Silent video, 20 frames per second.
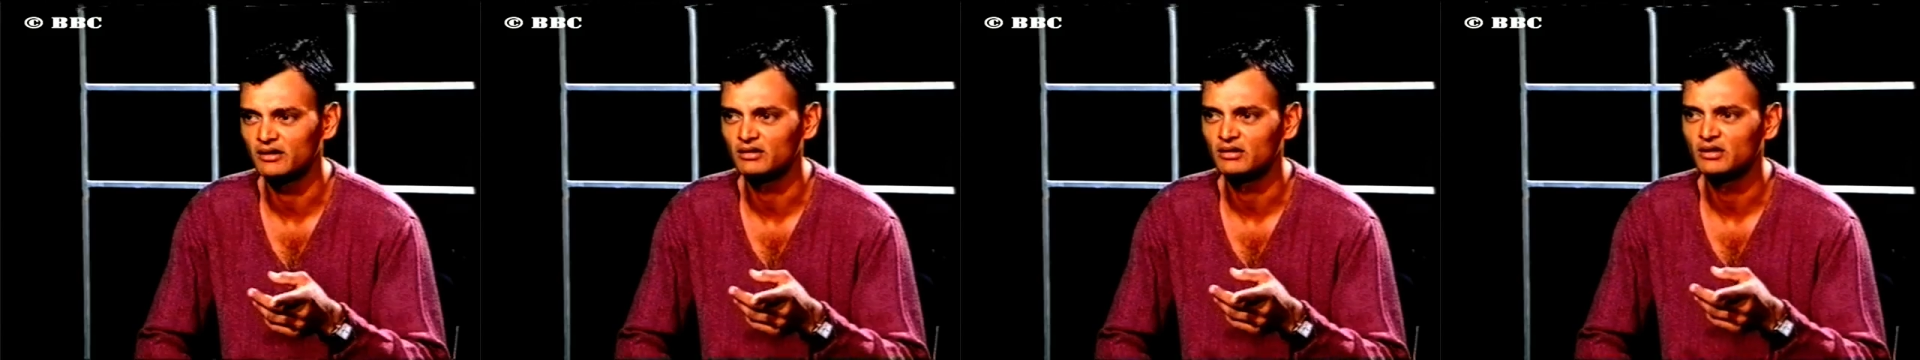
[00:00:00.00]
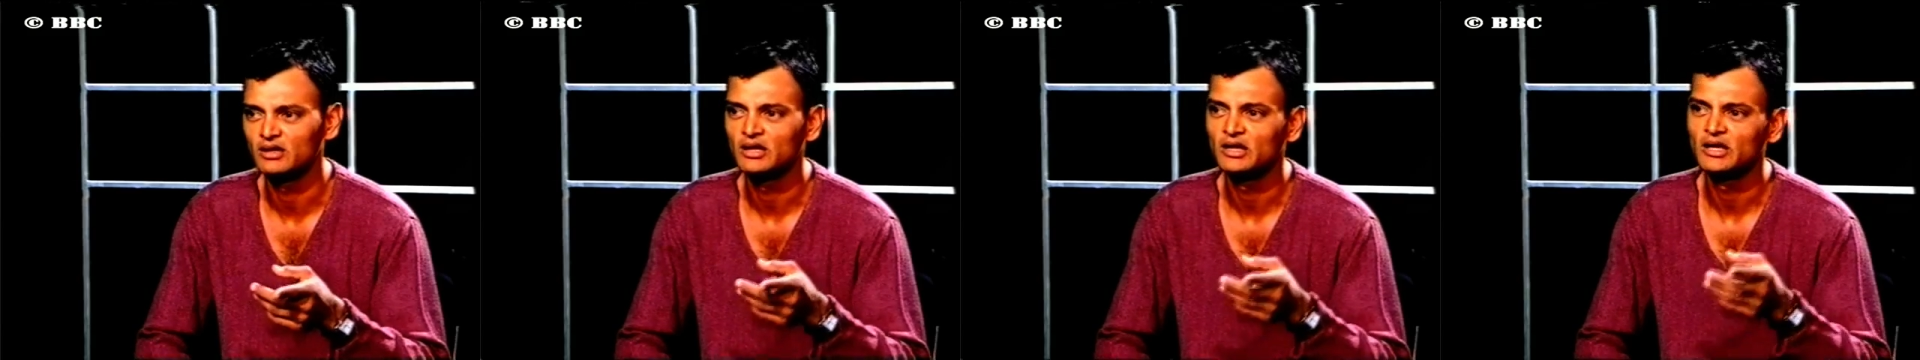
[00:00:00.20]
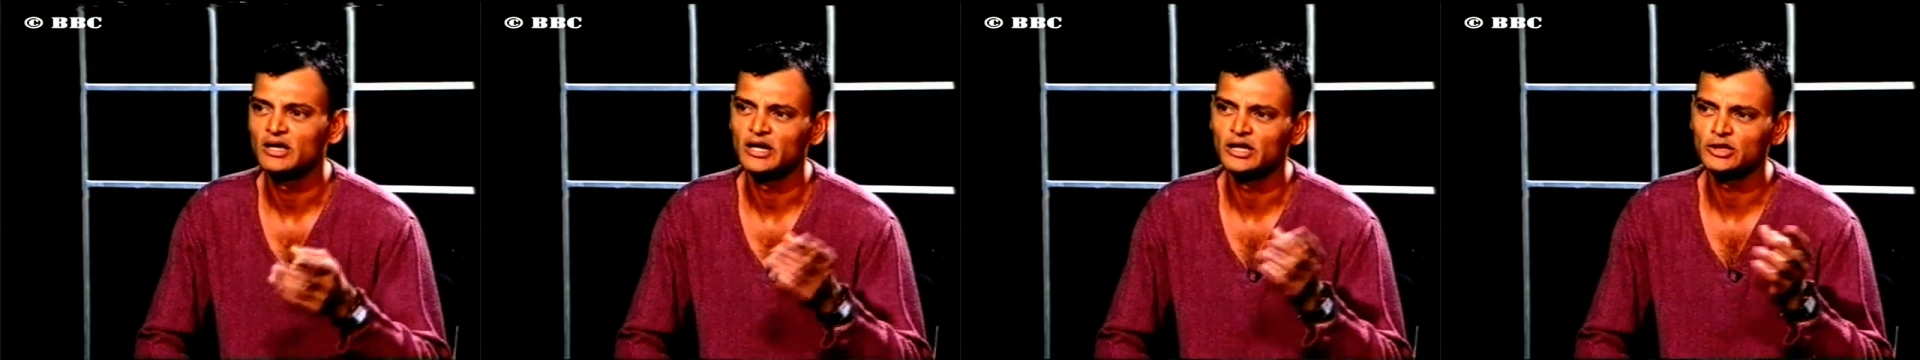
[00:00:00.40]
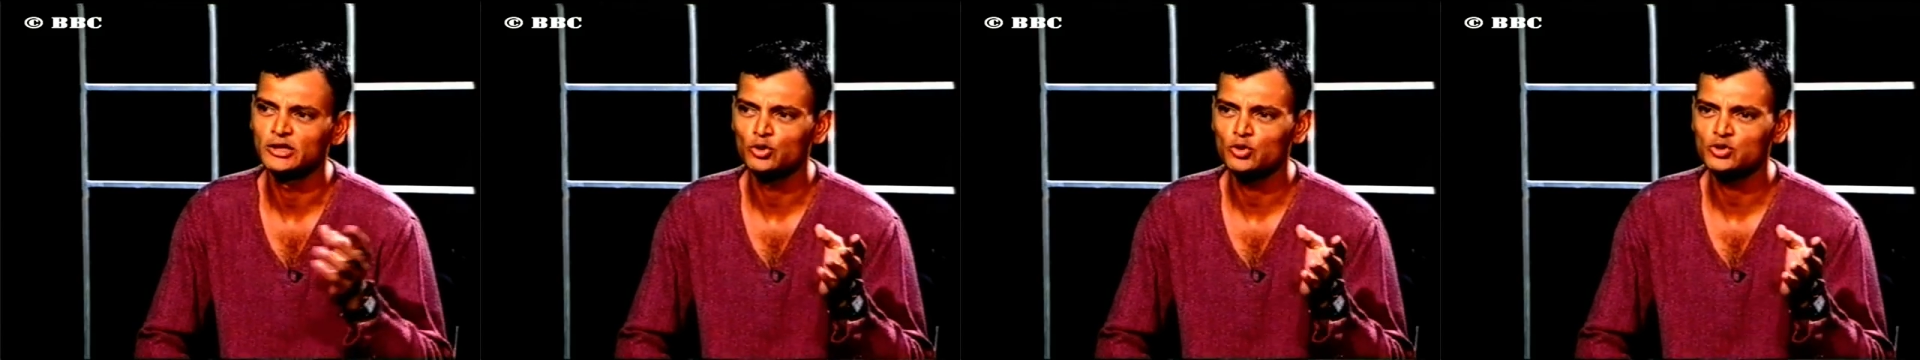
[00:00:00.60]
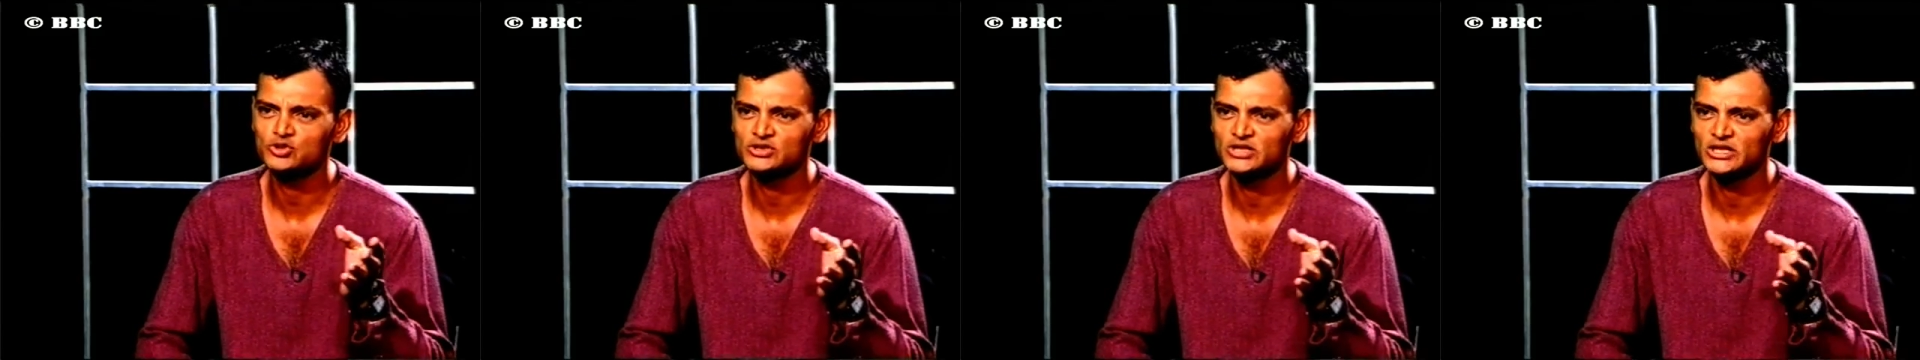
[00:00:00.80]
And
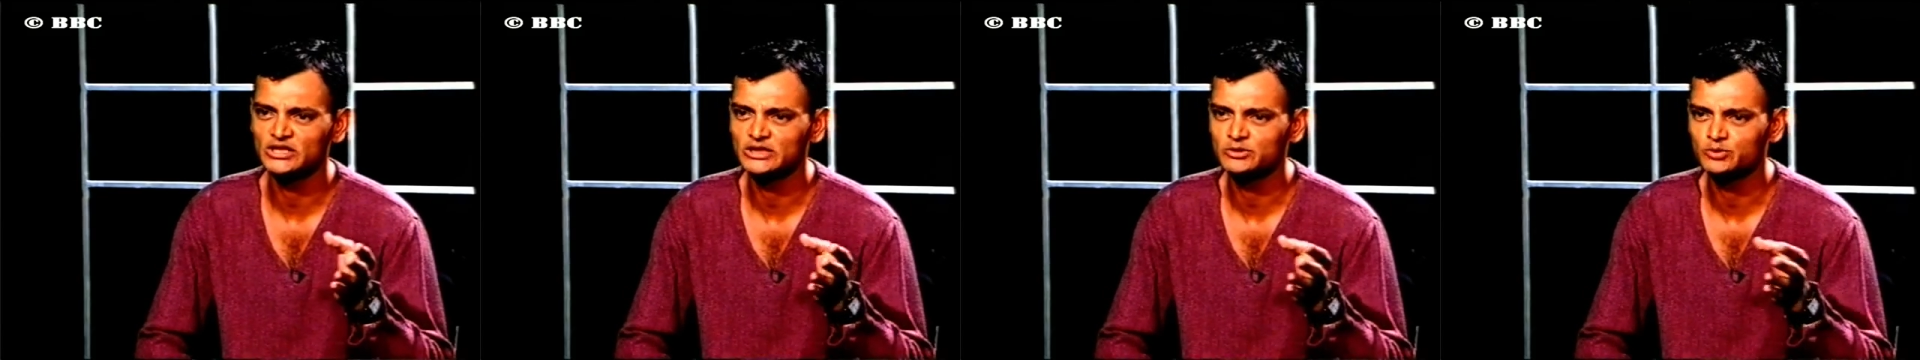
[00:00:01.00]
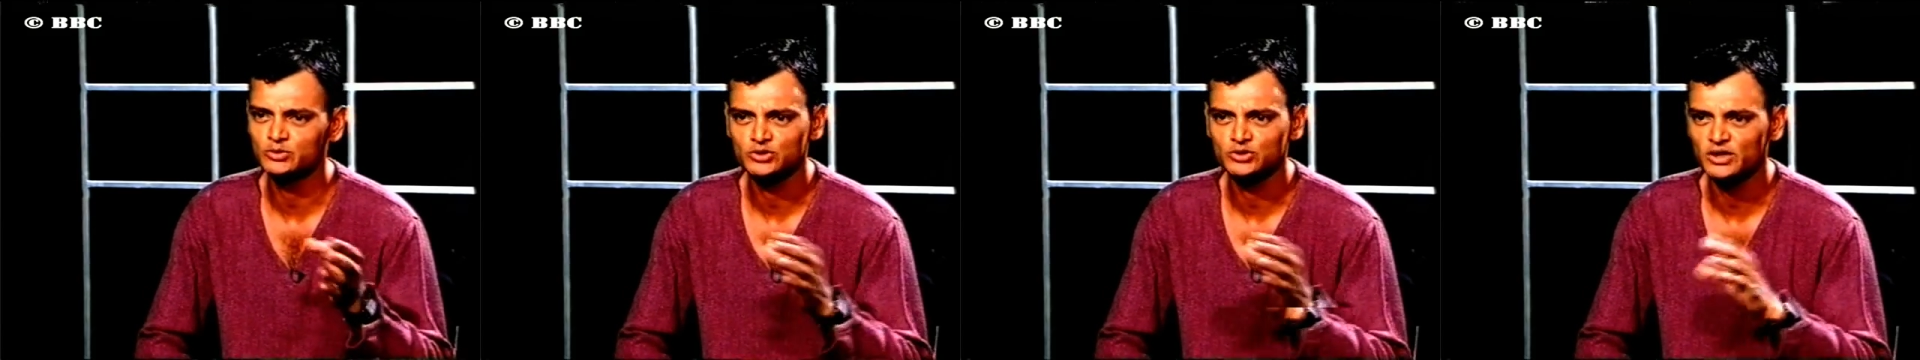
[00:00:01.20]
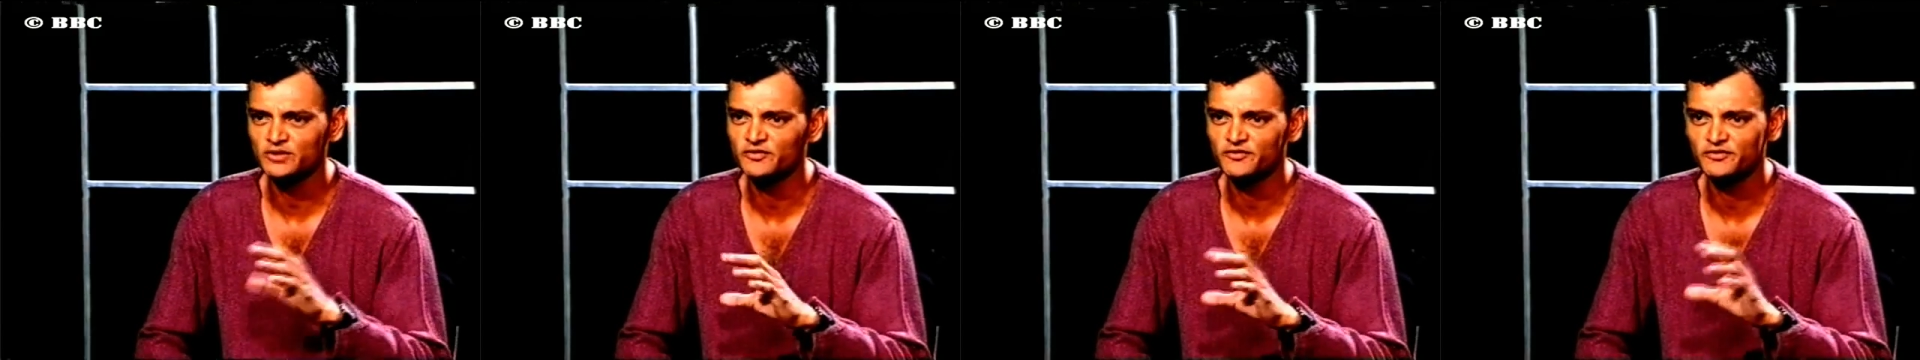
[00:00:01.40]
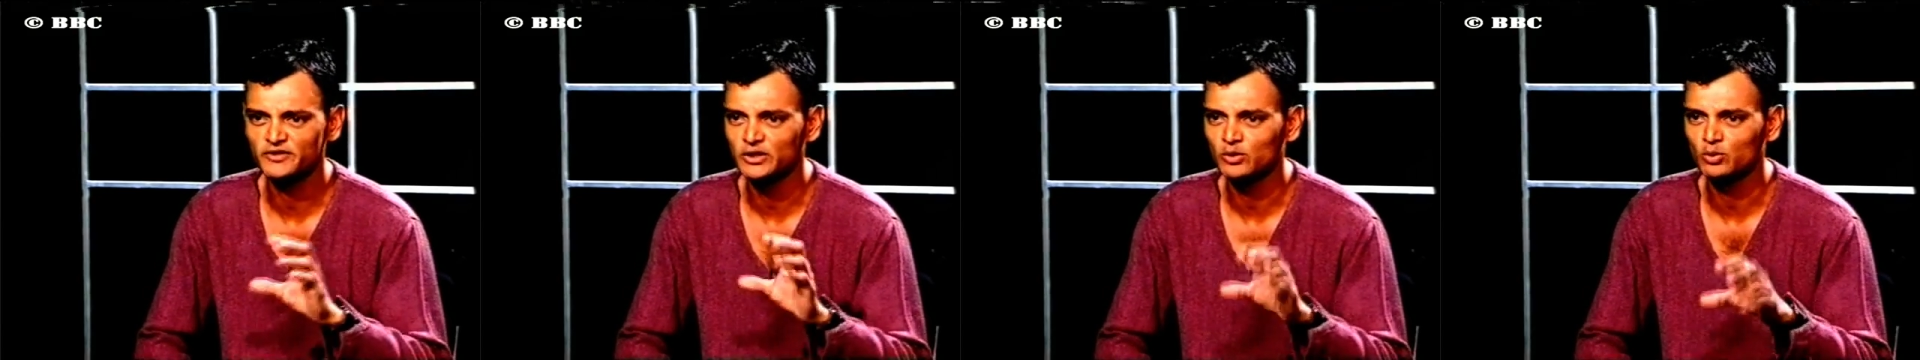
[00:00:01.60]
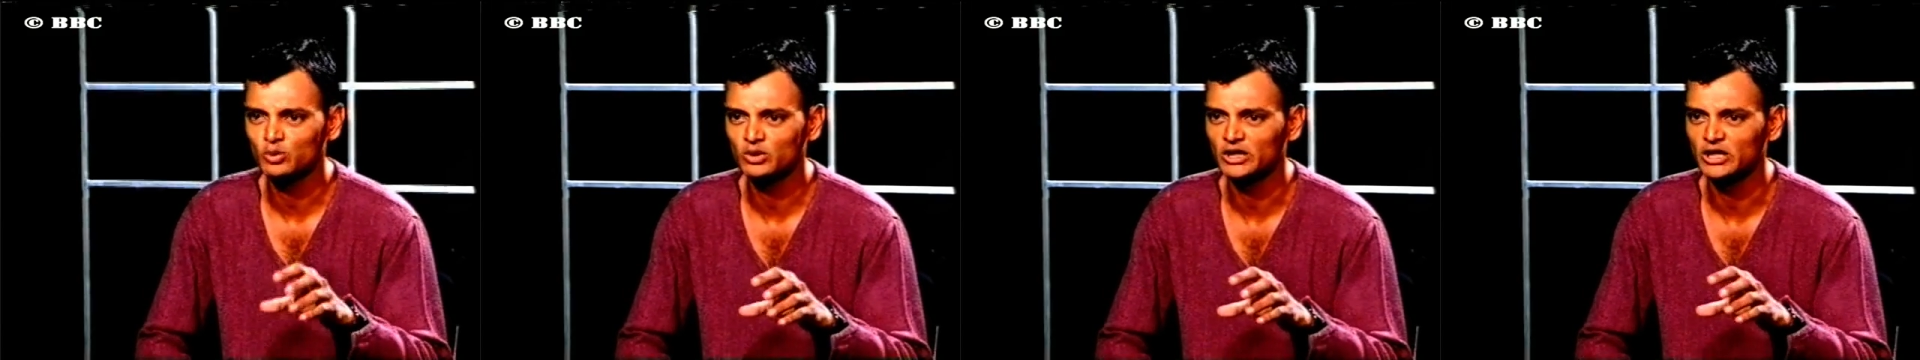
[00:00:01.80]
in those days, it was
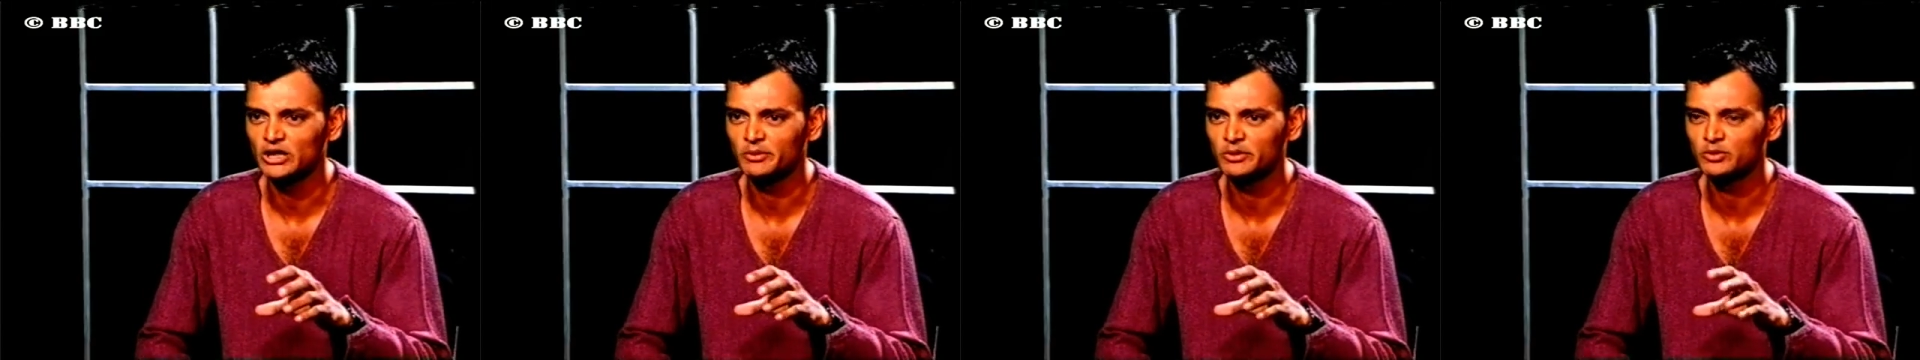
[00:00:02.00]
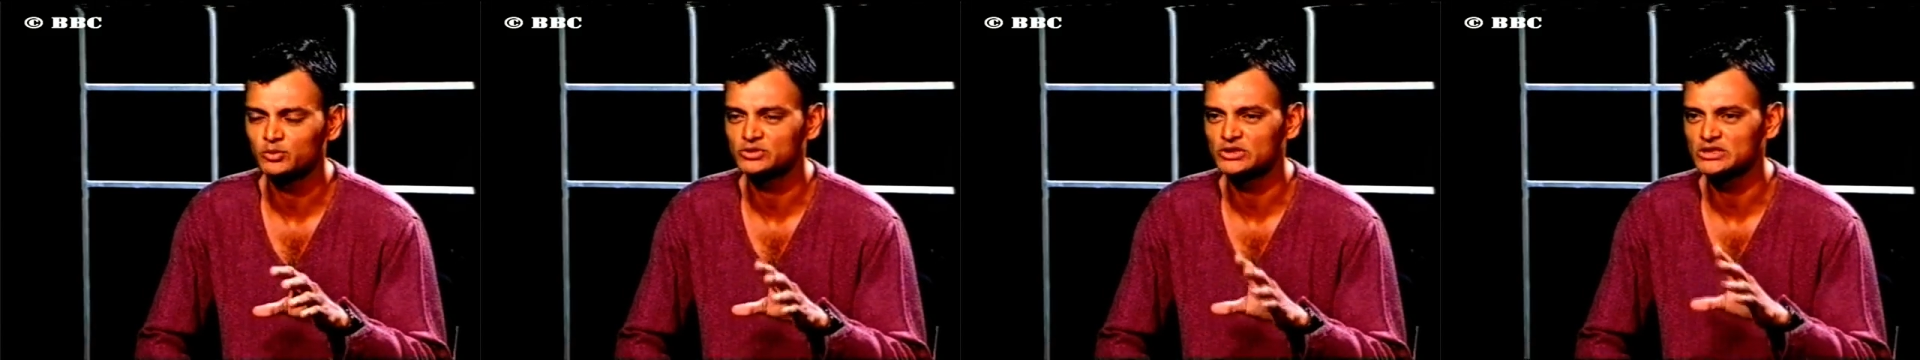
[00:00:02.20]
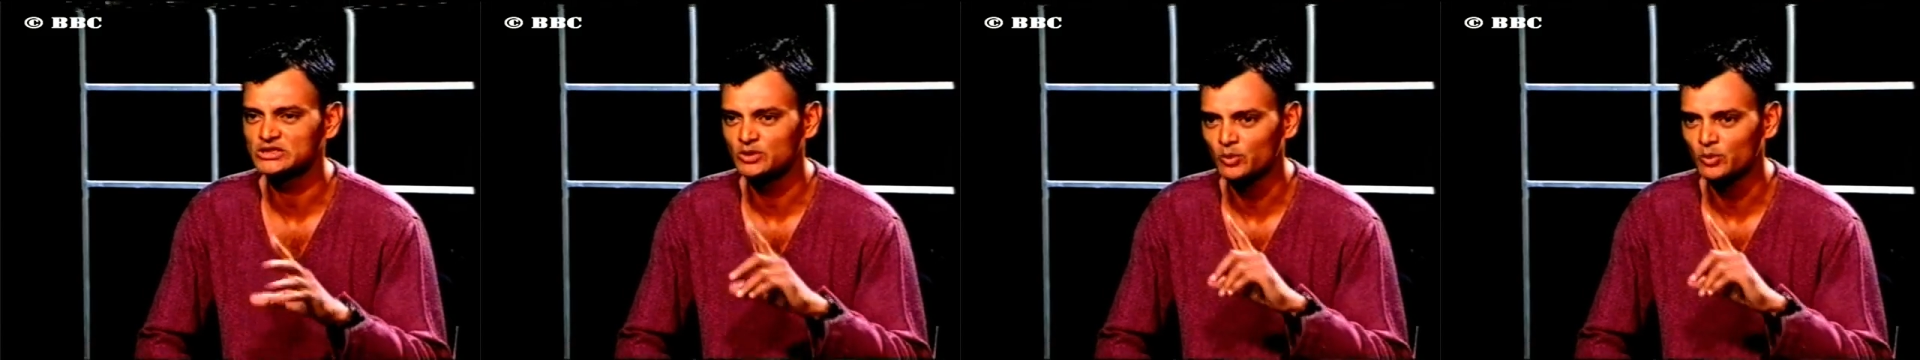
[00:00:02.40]
not a 50-over game.